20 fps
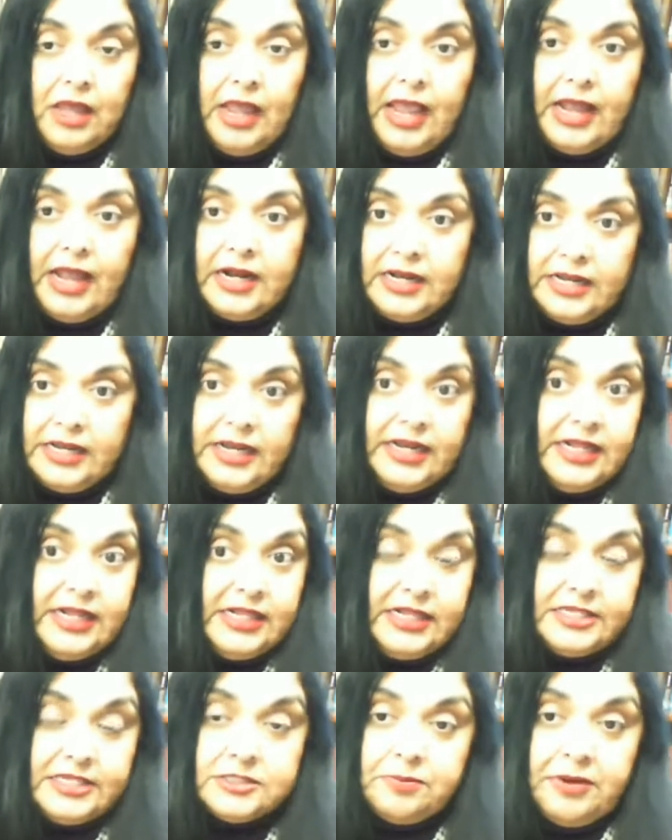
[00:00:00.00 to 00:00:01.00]
And clearly,
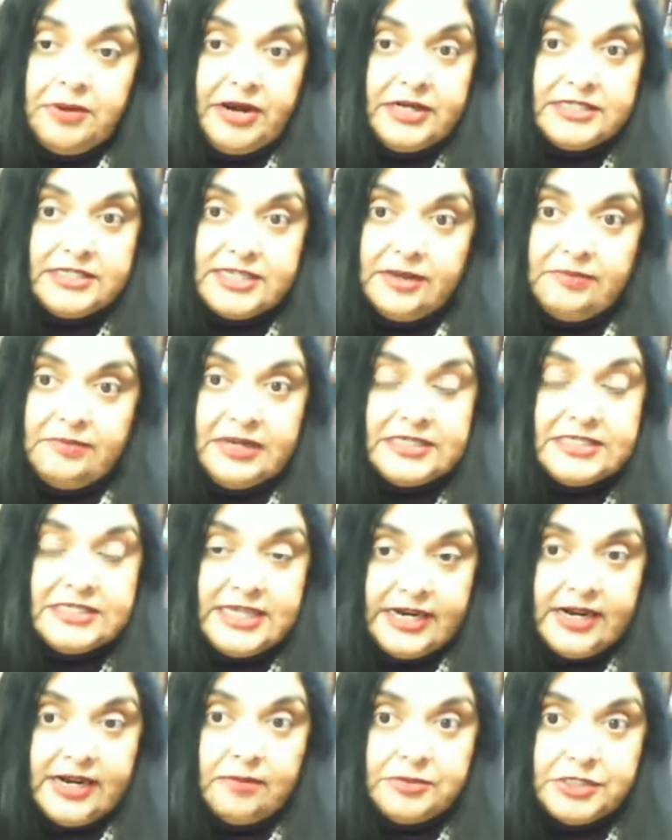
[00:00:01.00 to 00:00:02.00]
these parents have been
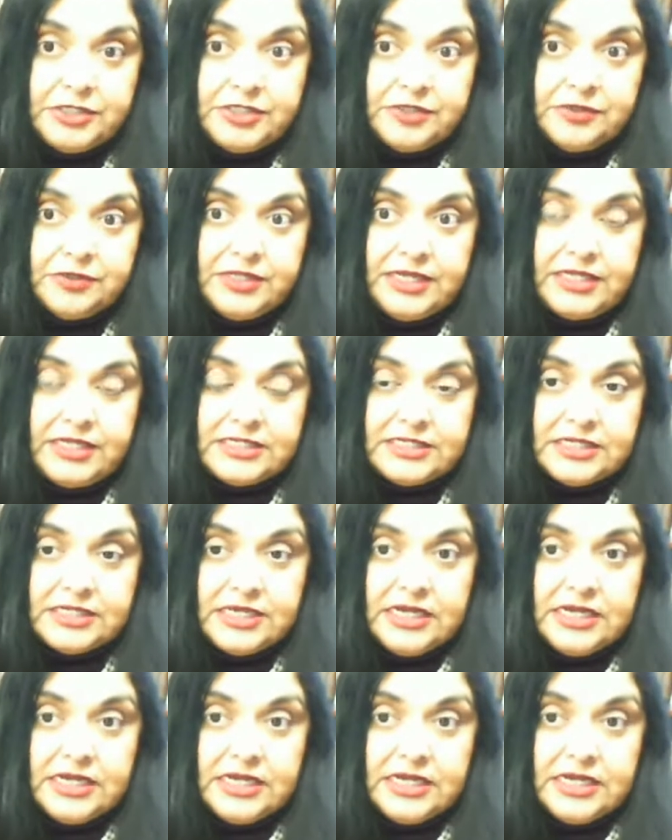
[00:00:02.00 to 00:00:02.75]
set up to do this.